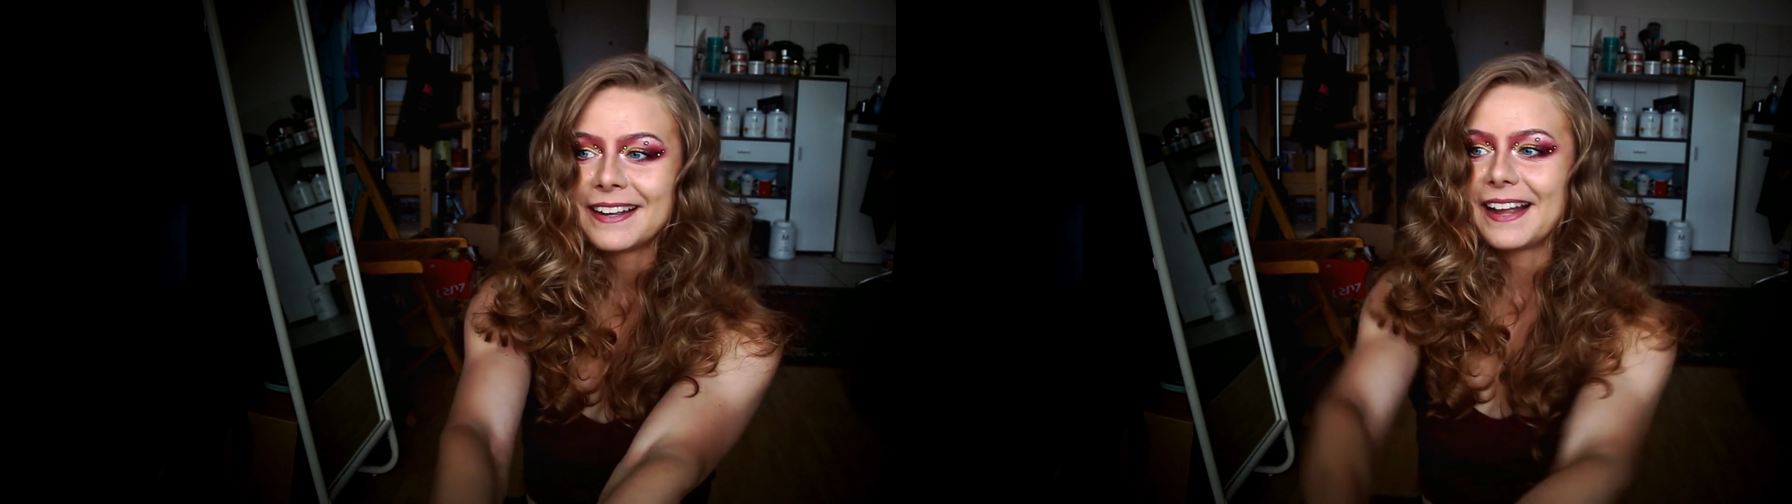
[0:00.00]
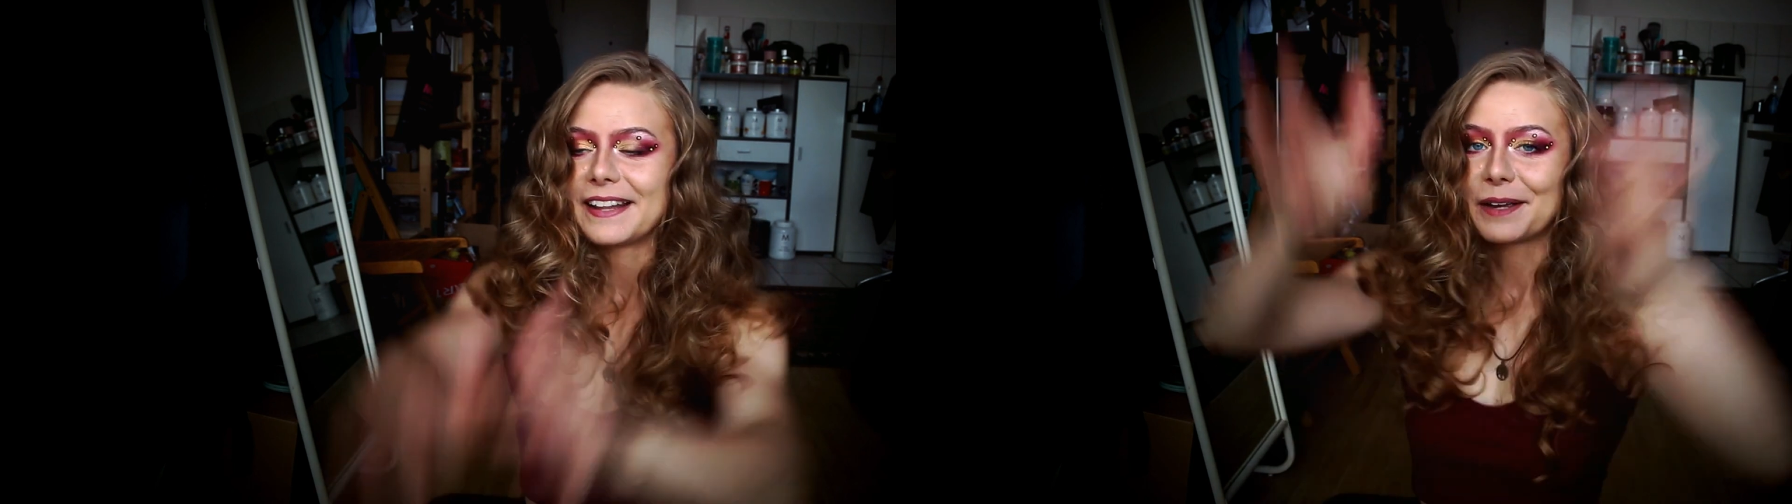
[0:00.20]

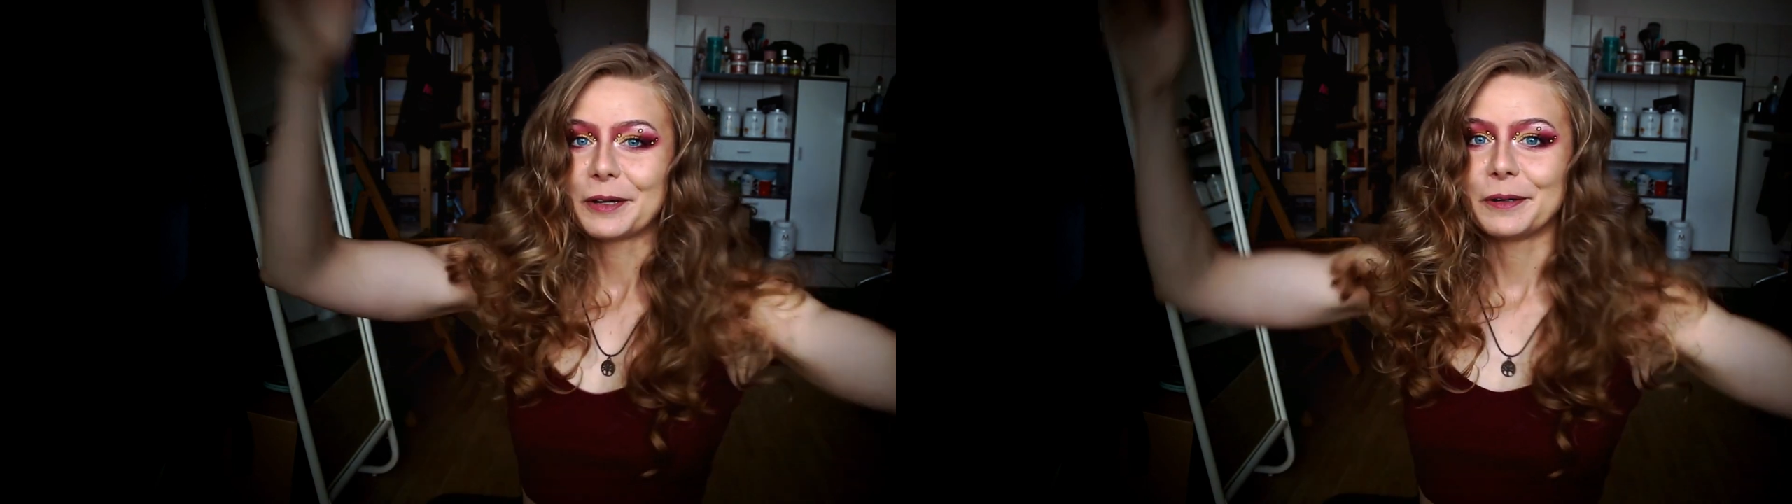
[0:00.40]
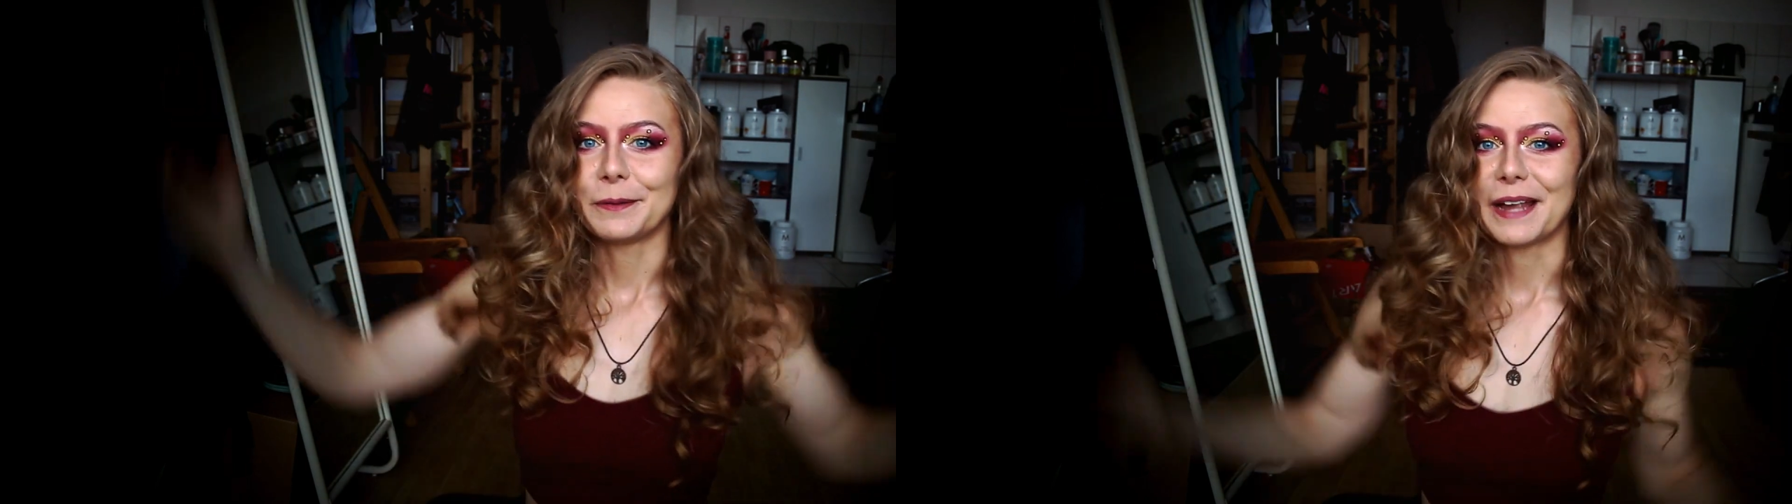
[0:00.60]
and
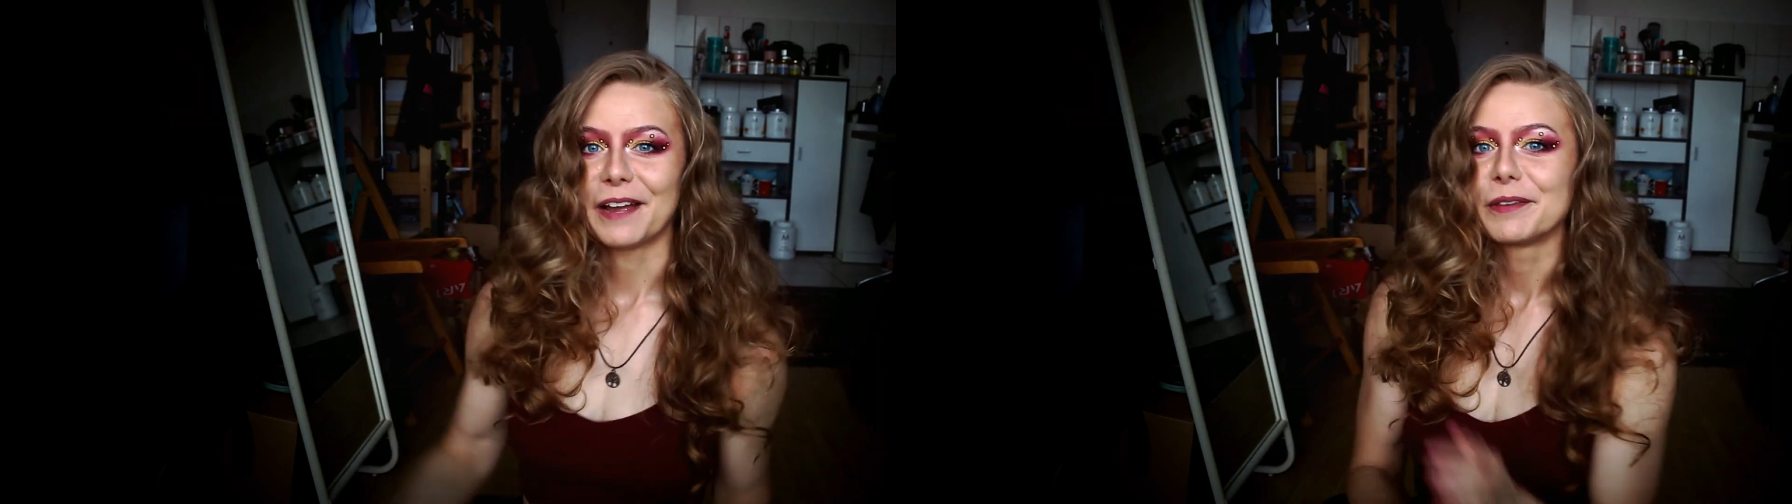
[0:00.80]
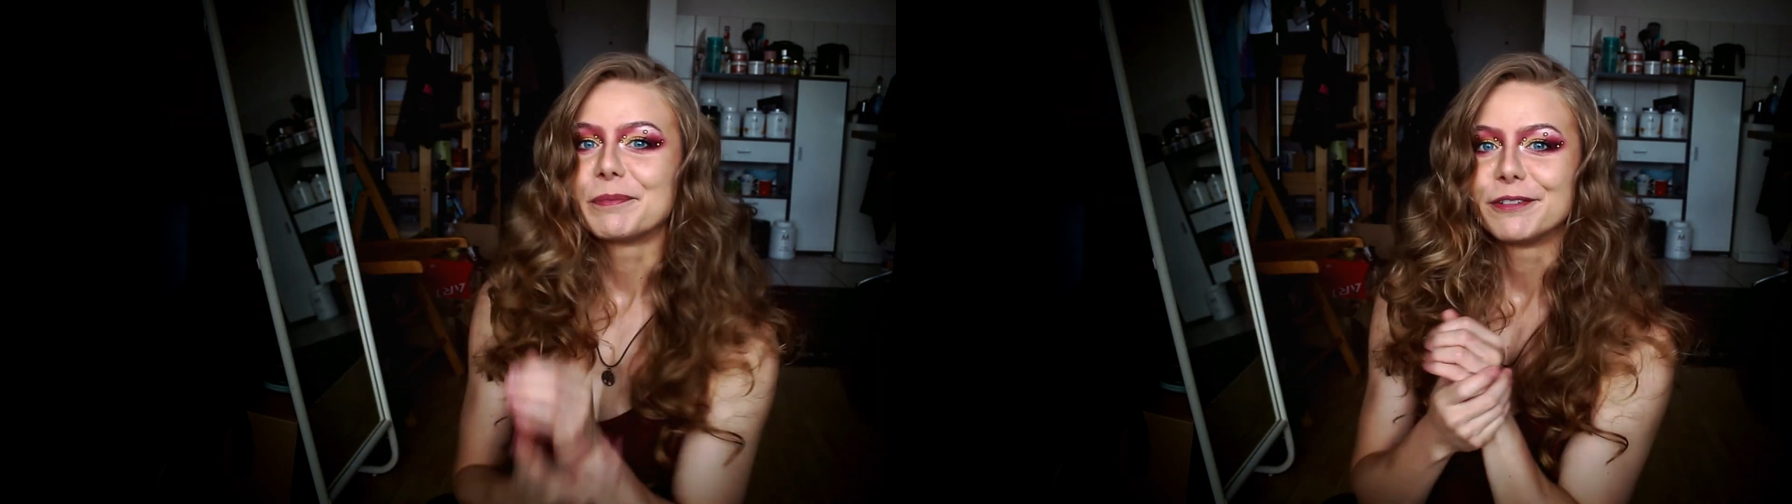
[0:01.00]
then we
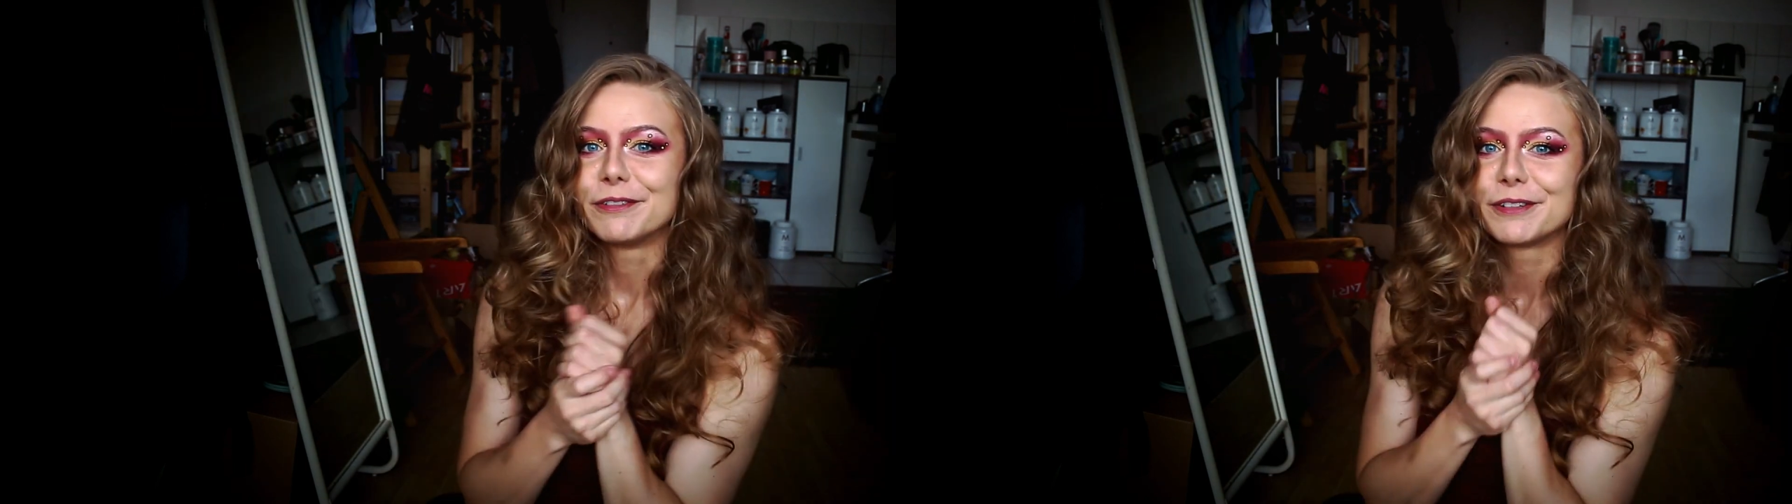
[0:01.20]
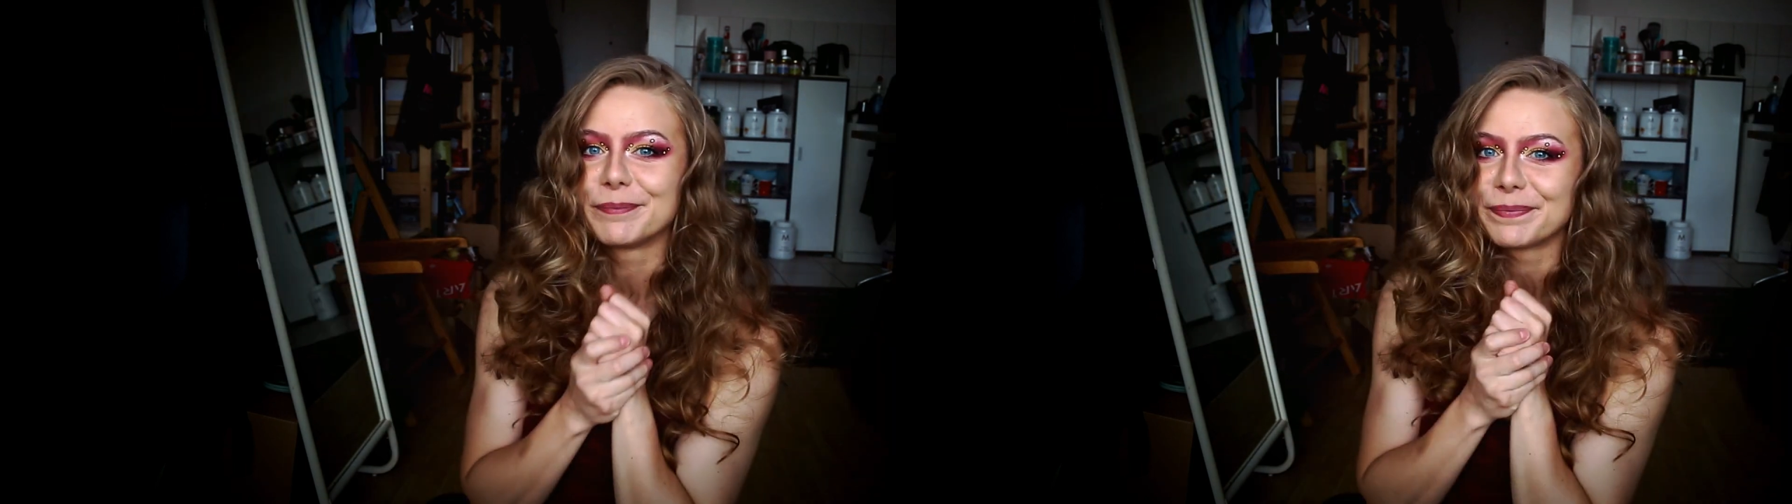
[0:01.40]
have the
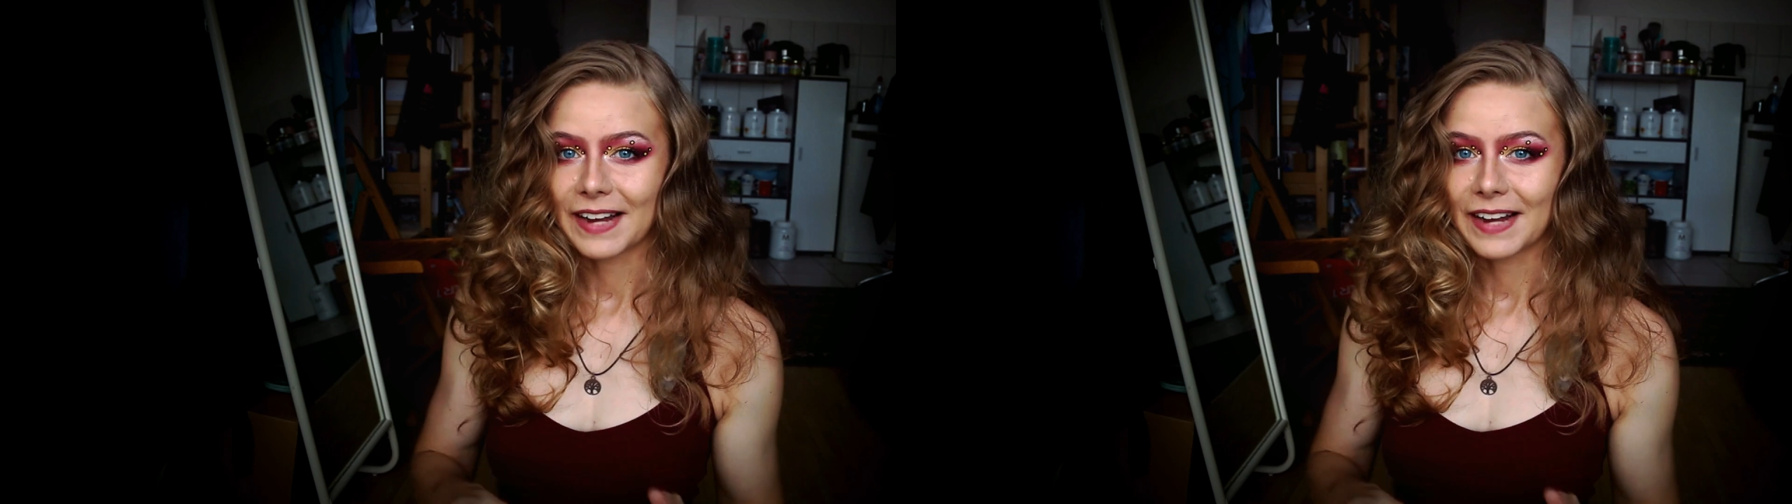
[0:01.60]
proof.